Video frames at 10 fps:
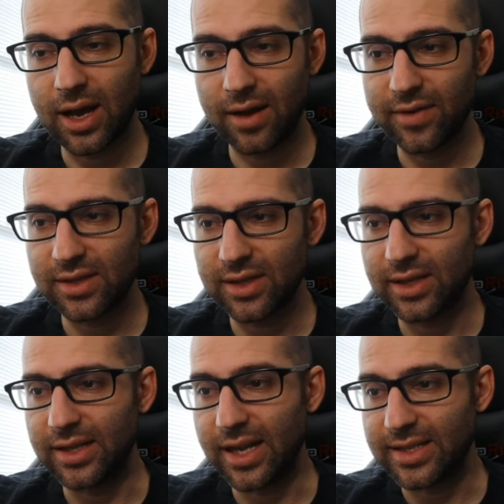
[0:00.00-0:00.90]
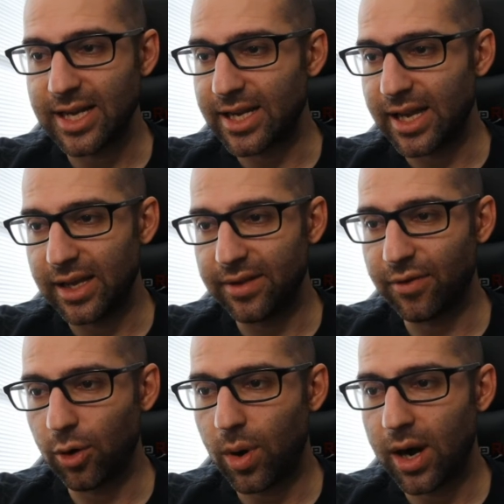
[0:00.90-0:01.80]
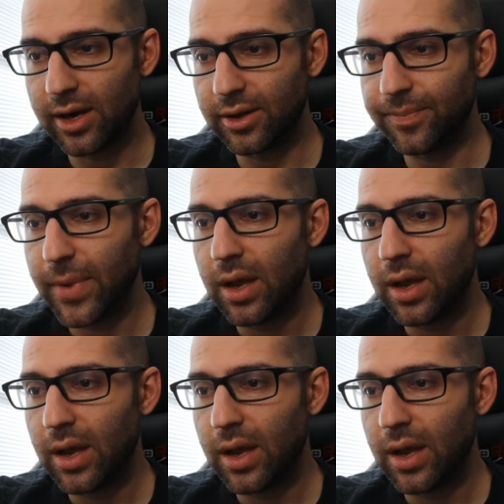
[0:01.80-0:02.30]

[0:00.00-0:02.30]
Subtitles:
obviously. Nick taking heat for a while.